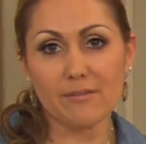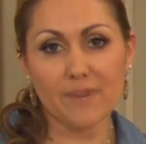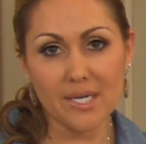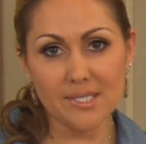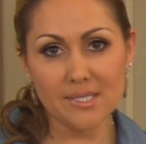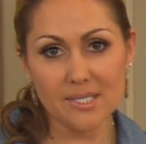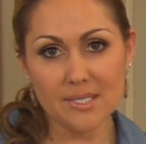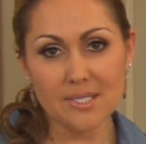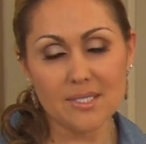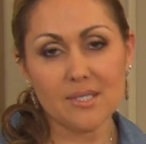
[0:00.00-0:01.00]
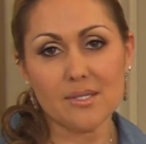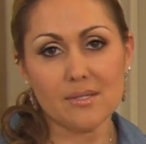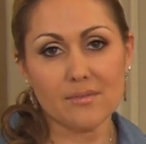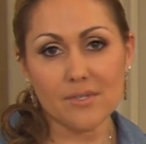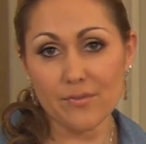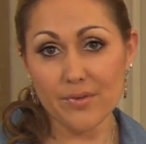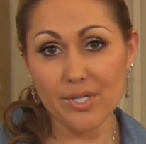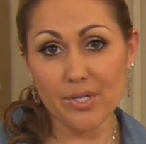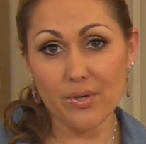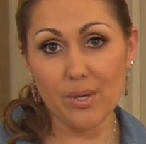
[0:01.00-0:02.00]
find this, feel free
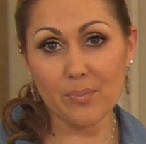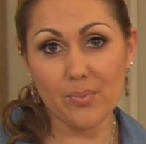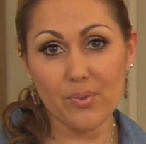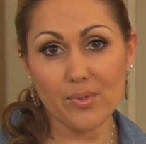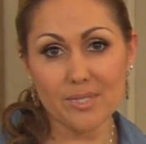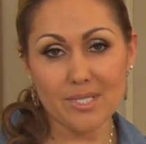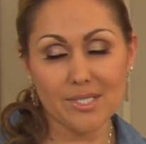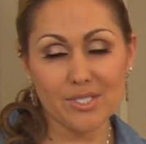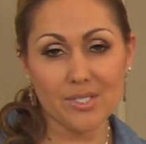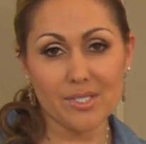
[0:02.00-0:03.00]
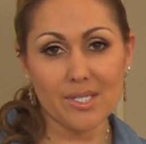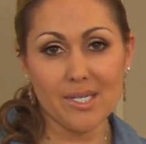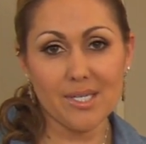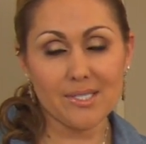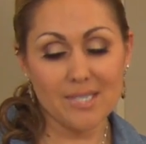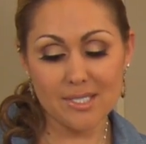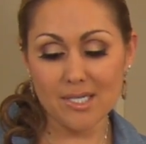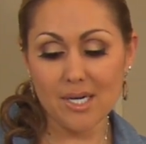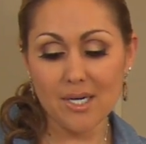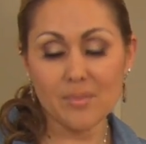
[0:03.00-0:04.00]
to go on
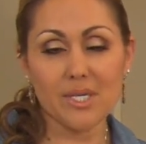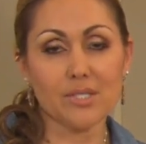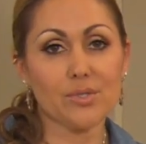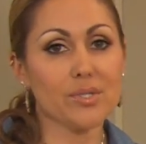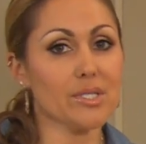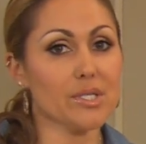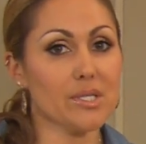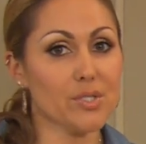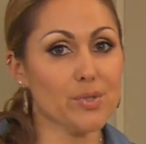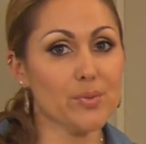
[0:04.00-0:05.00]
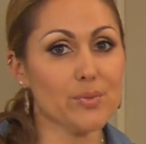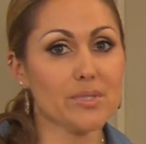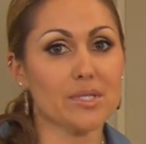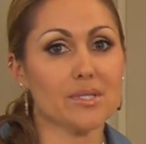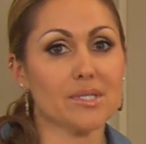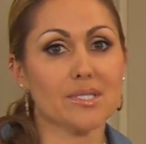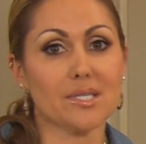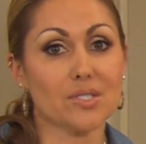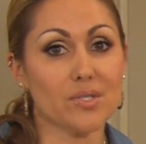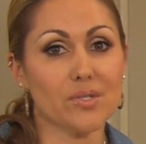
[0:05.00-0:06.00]
pujolskitchen.com and you can use the
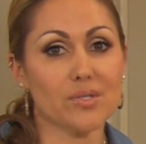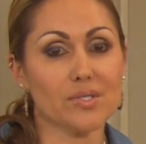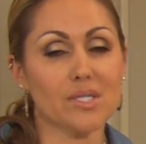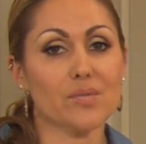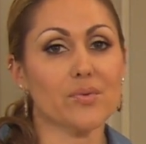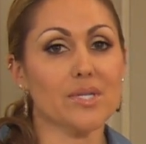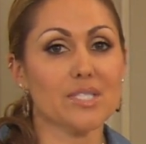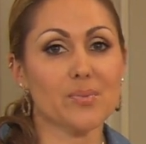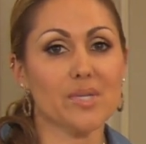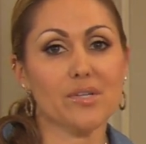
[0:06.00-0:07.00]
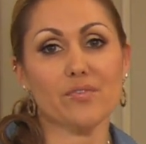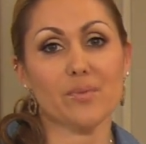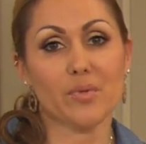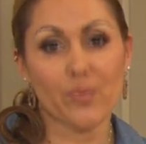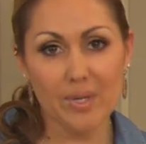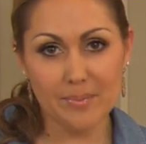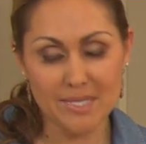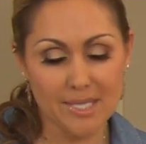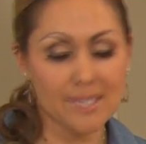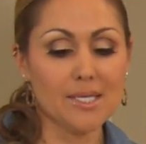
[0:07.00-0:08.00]
sazon recipe from the
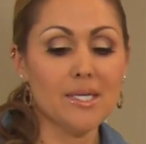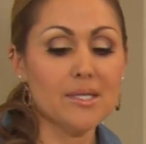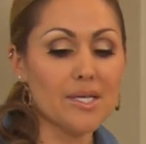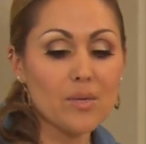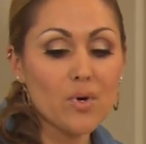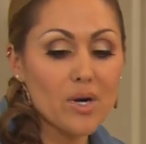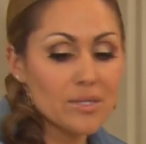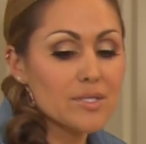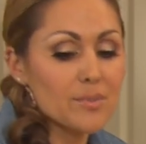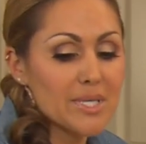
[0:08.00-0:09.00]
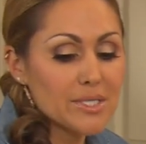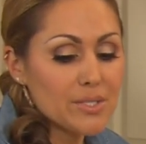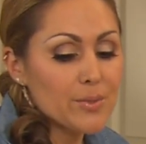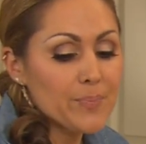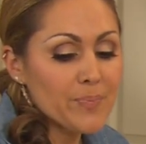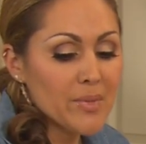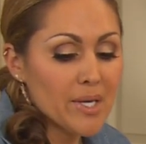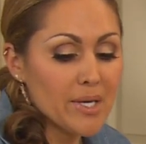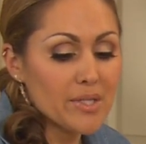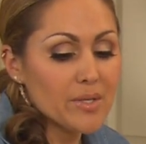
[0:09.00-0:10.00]
website. That will also make do.
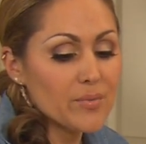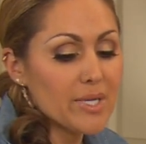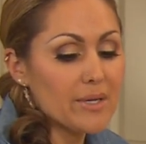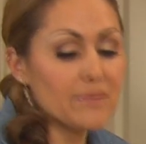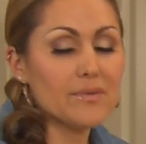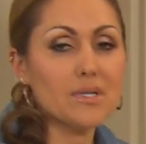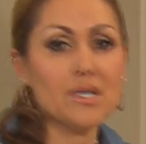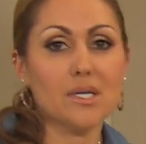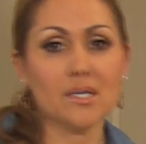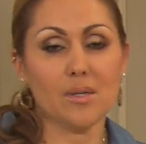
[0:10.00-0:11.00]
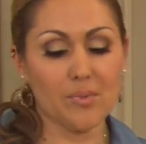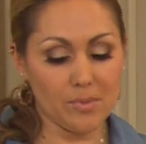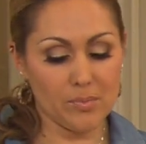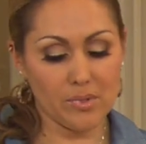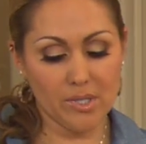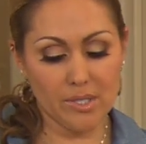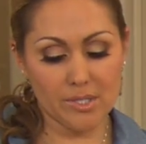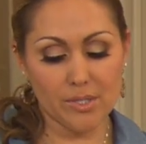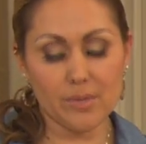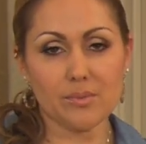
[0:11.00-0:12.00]
And then we have a couple of bouillon
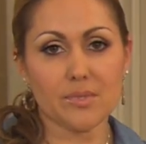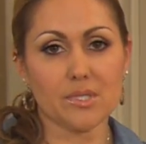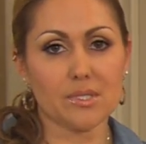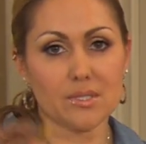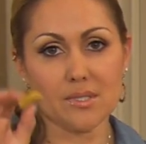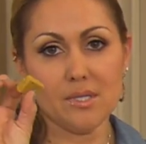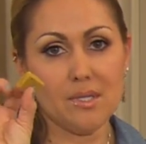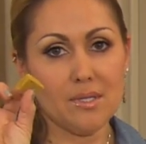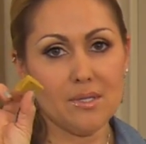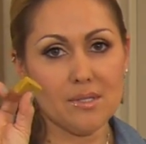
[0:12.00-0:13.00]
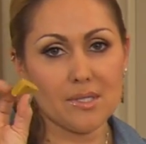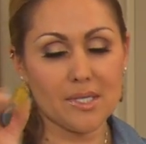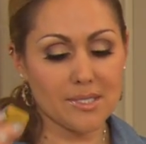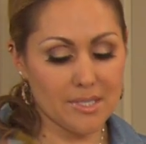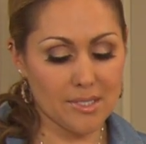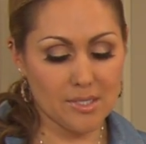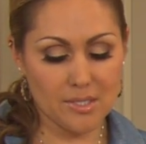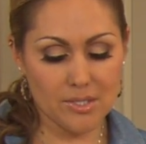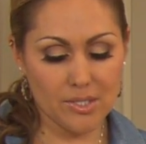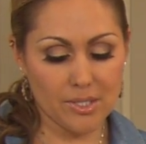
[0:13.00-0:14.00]
cubes, just nice
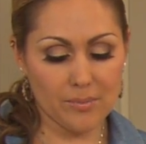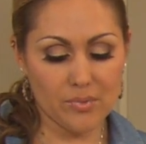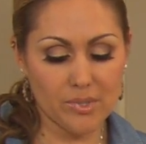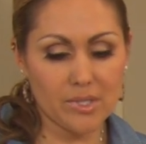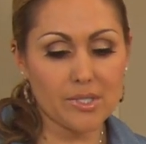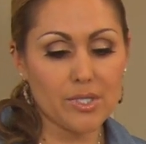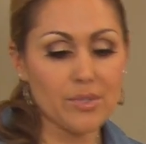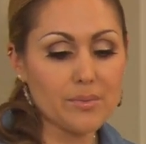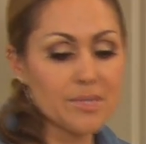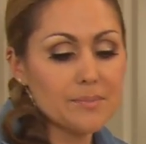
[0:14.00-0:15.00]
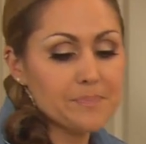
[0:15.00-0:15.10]
sized chicken bouillon cubes.